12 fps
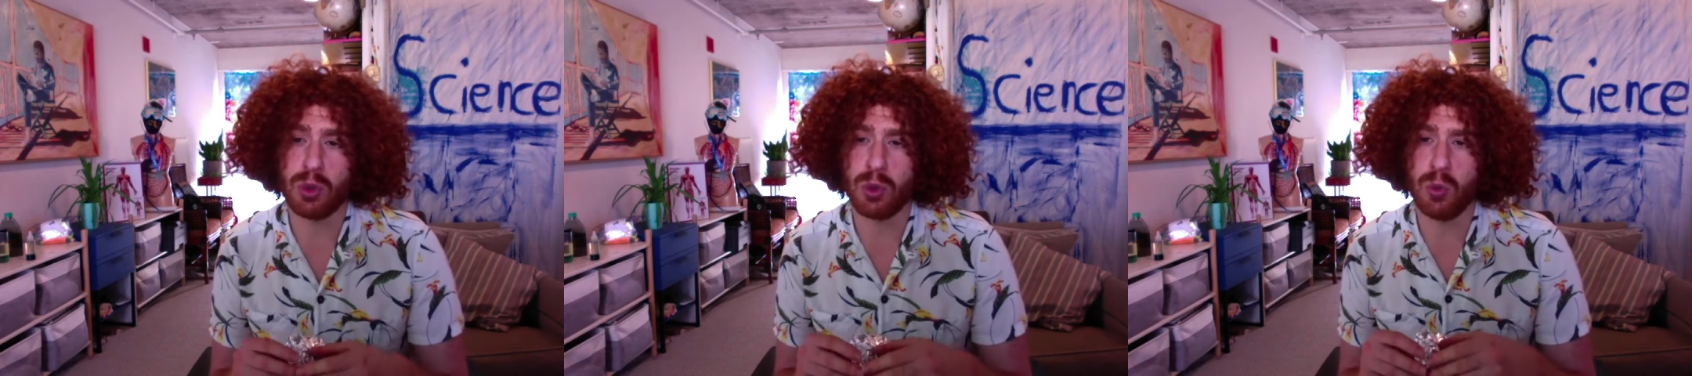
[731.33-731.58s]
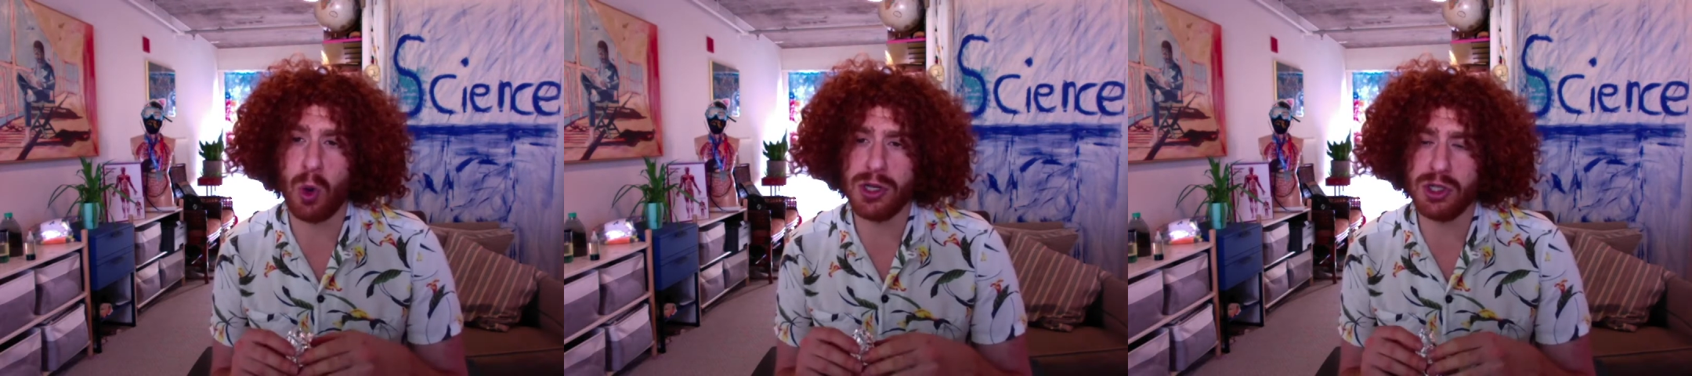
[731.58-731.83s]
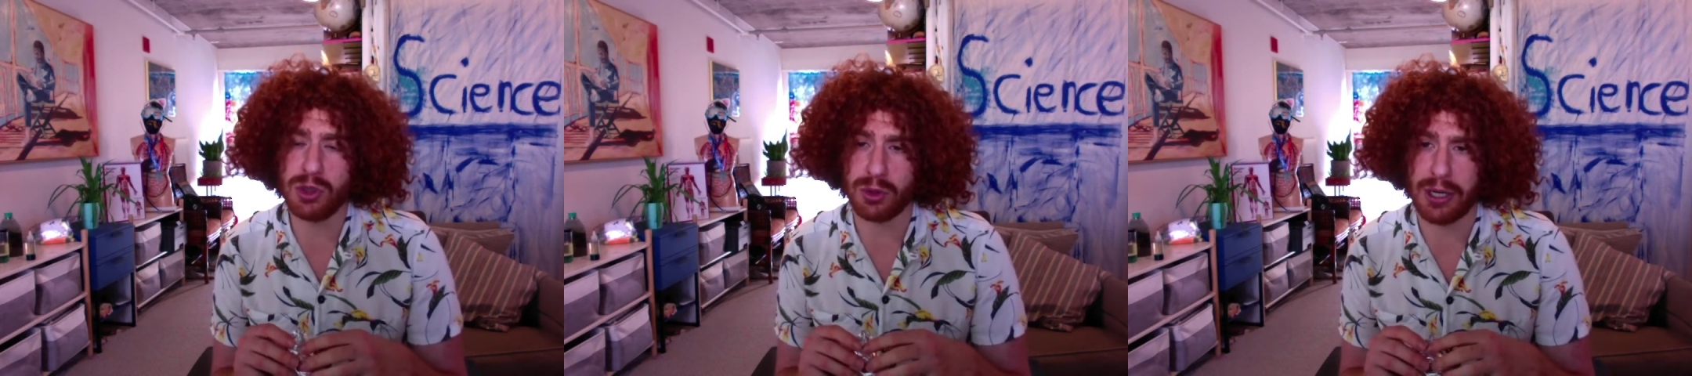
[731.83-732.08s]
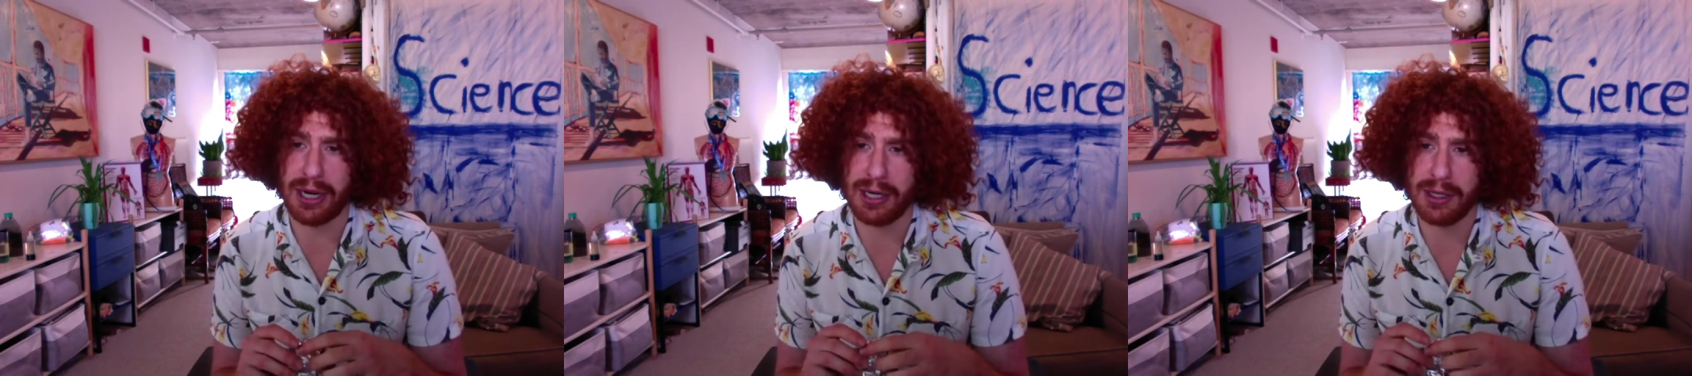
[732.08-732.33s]

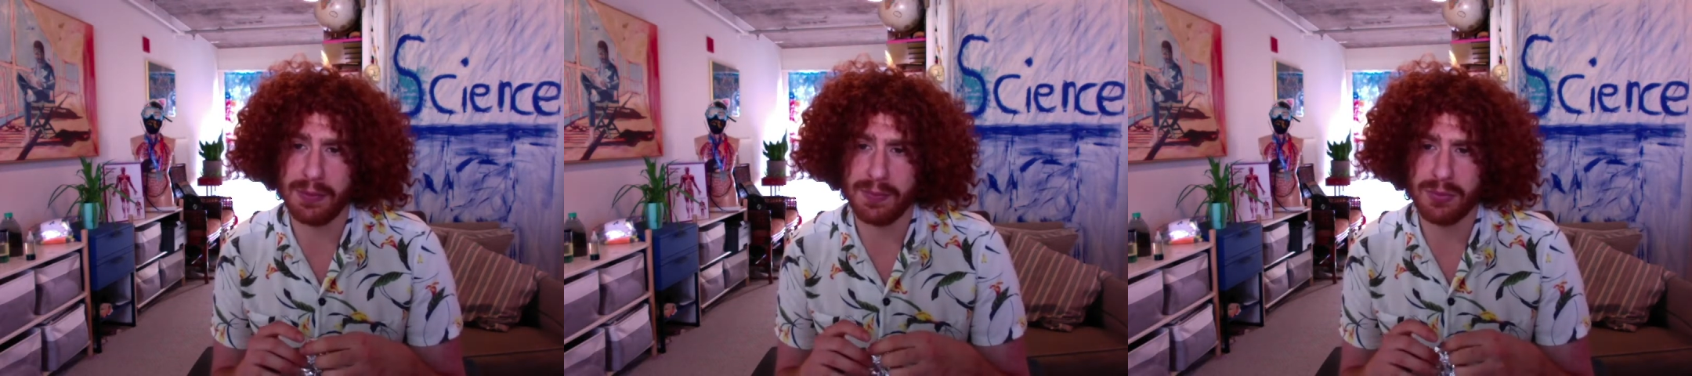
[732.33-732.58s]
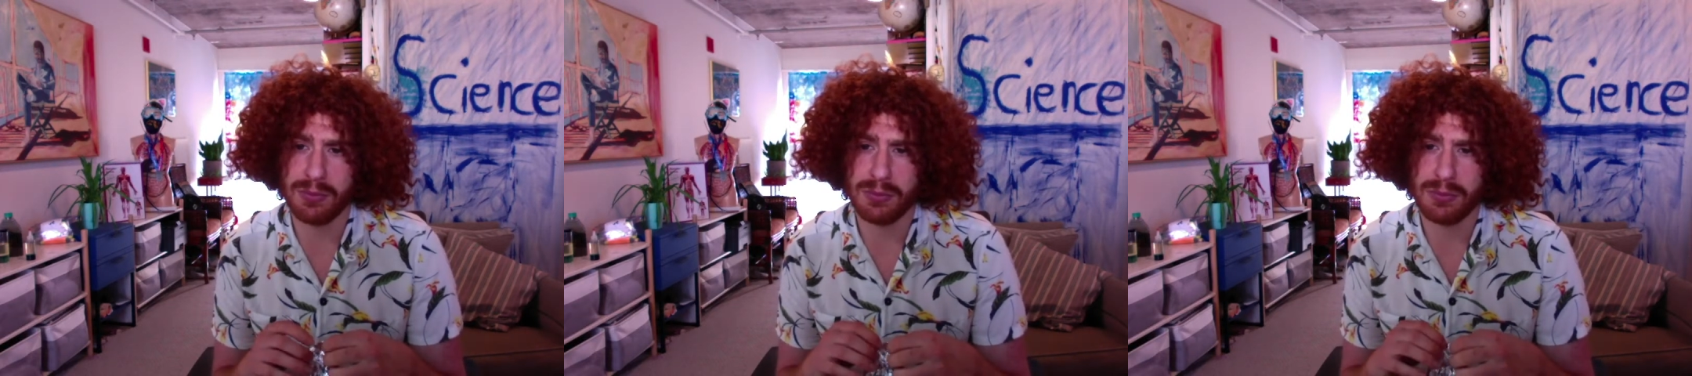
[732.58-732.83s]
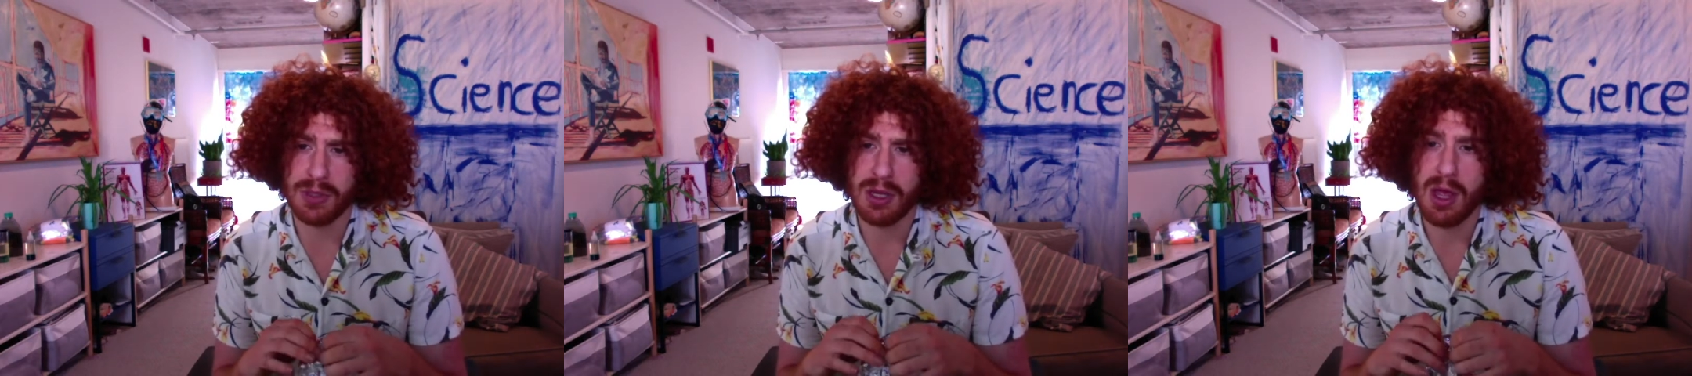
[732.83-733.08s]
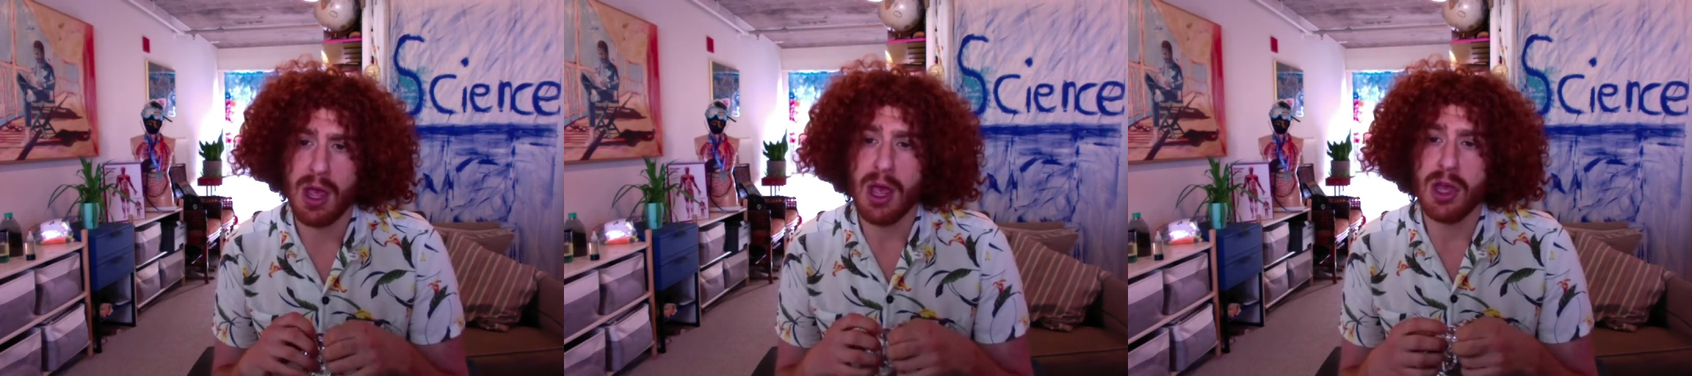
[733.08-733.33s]
wondering,
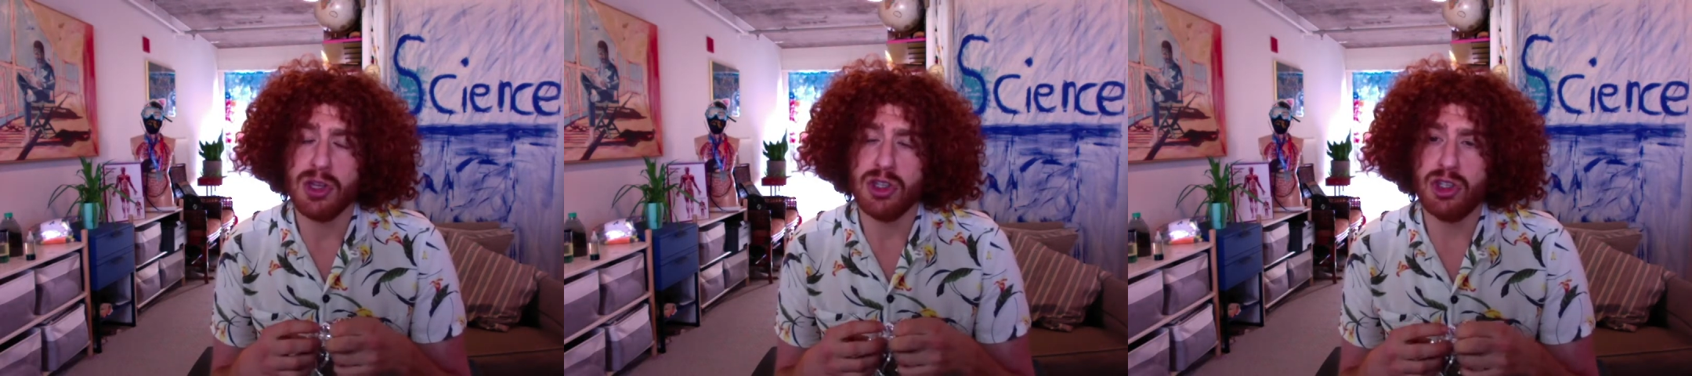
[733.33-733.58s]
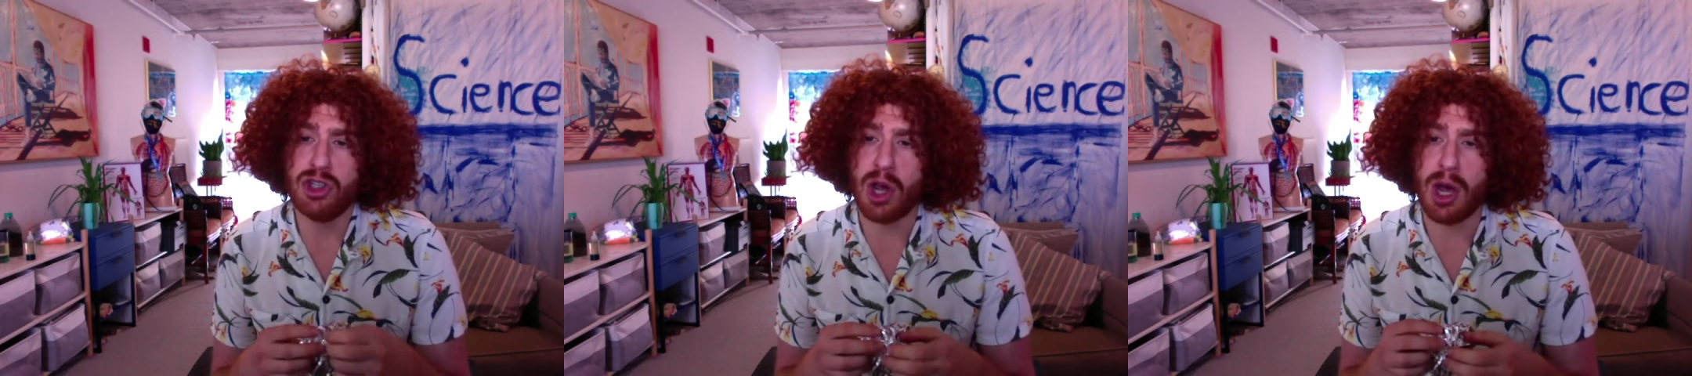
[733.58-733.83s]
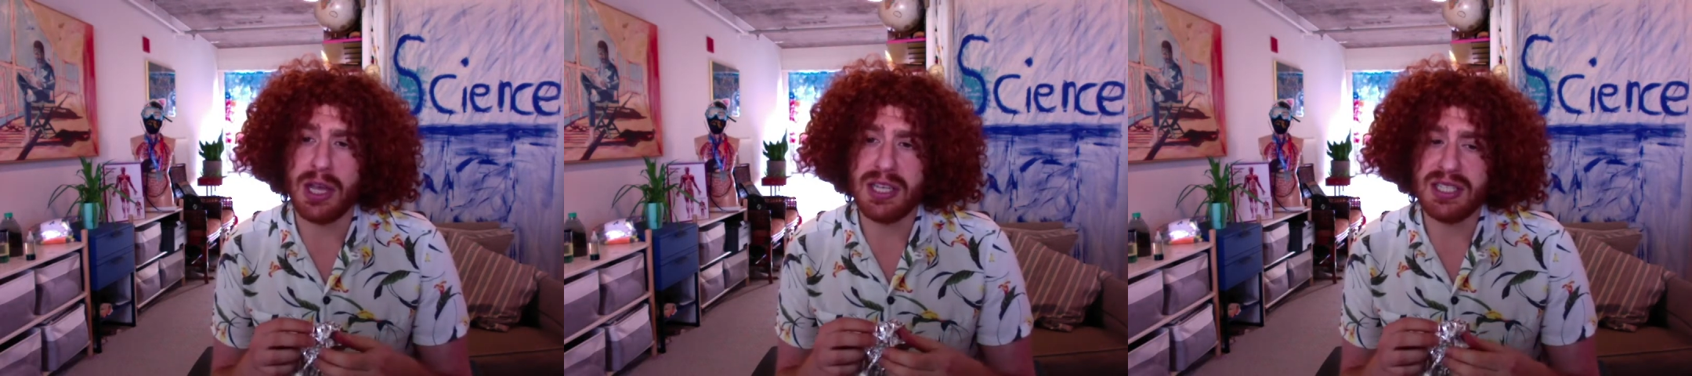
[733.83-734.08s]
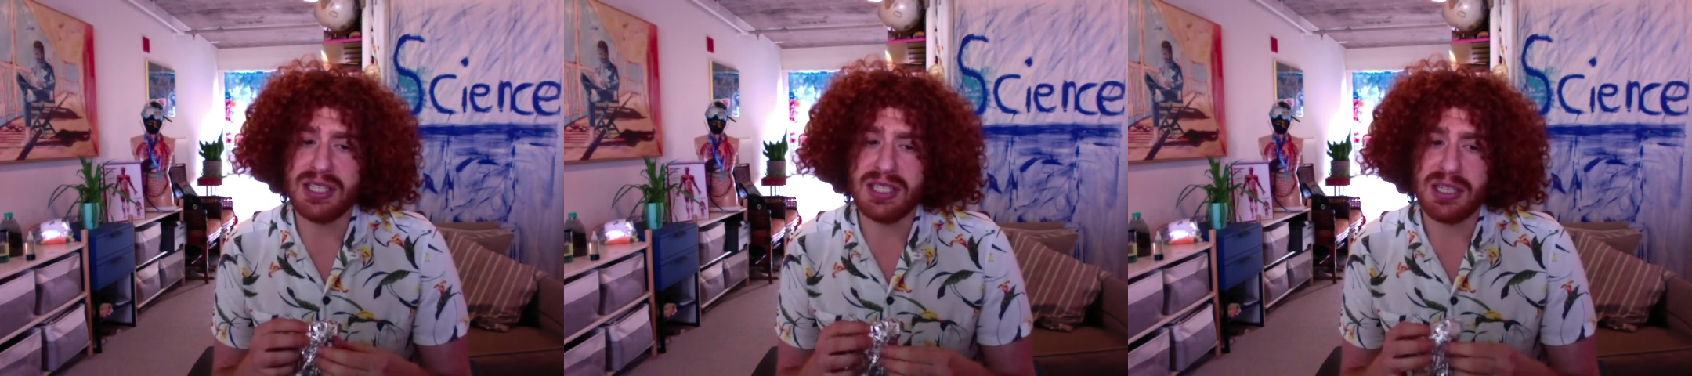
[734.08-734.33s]

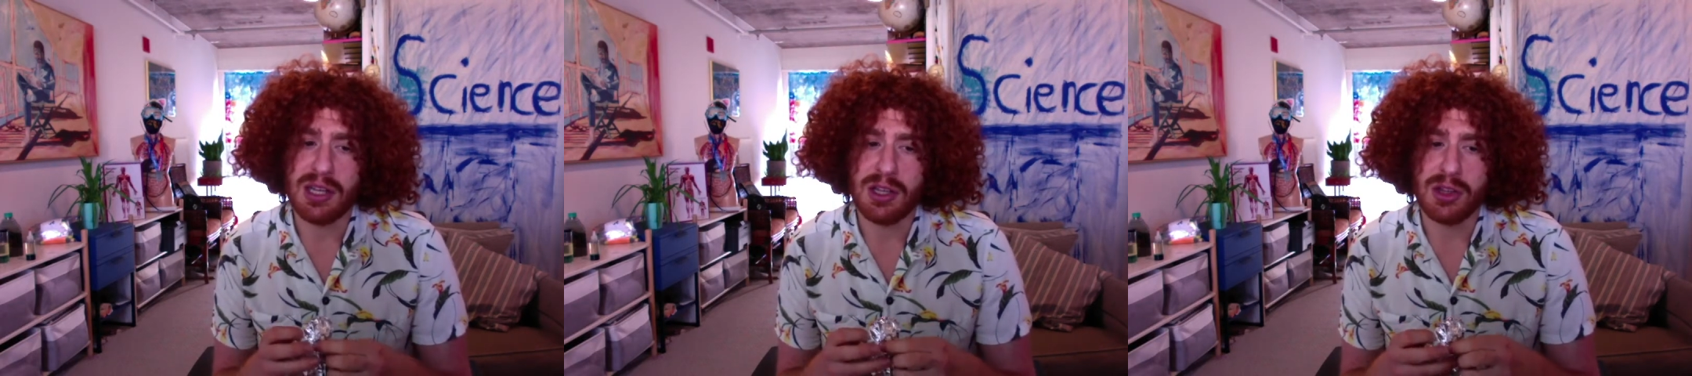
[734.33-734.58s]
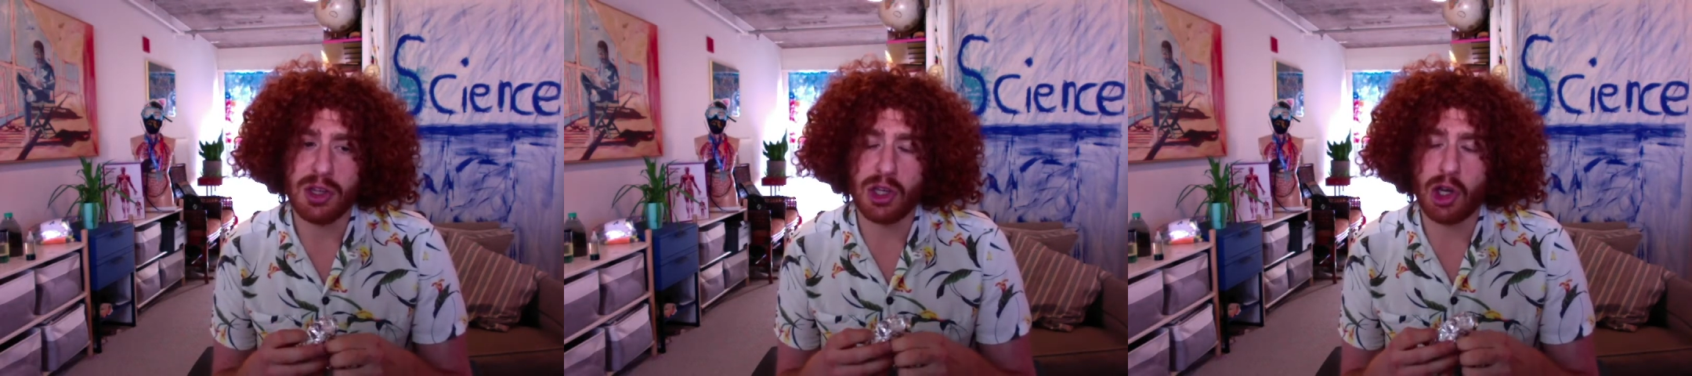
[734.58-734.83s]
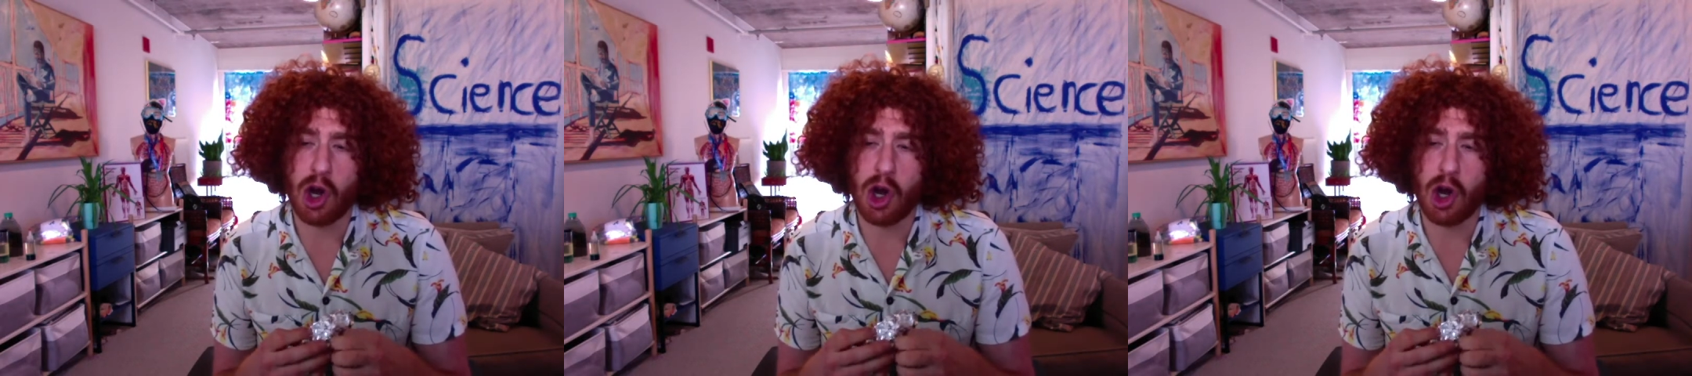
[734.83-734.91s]
does the